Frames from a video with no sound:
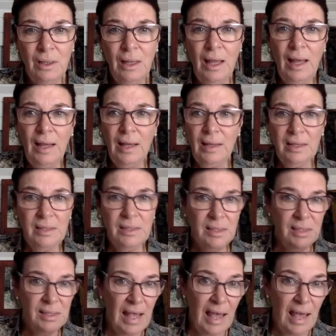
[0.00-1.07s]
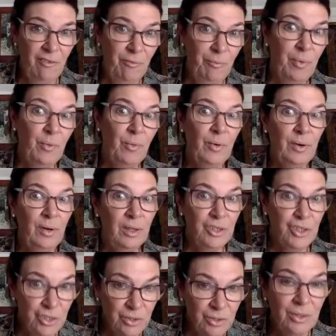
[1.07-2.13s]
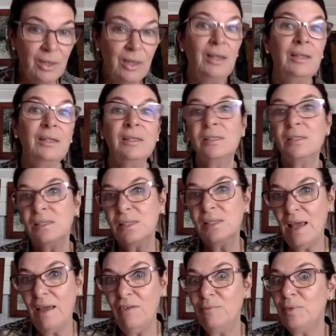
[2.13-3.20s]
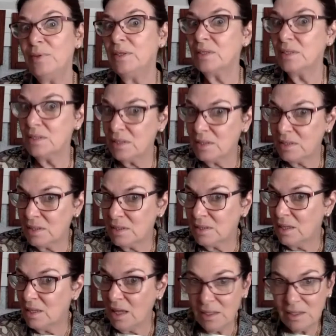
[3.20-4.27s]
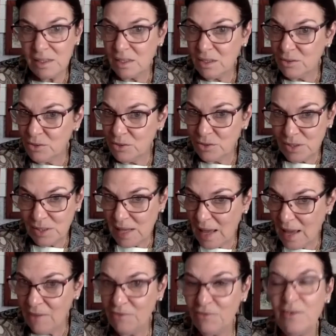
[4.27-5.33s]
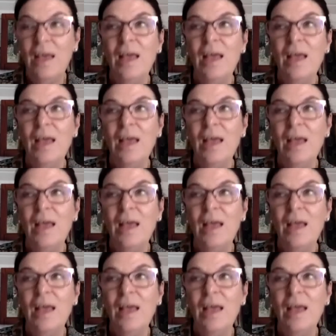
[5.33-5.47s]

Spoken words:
Like, this is safe, but we're not sure. This is safe, but this is not so safe.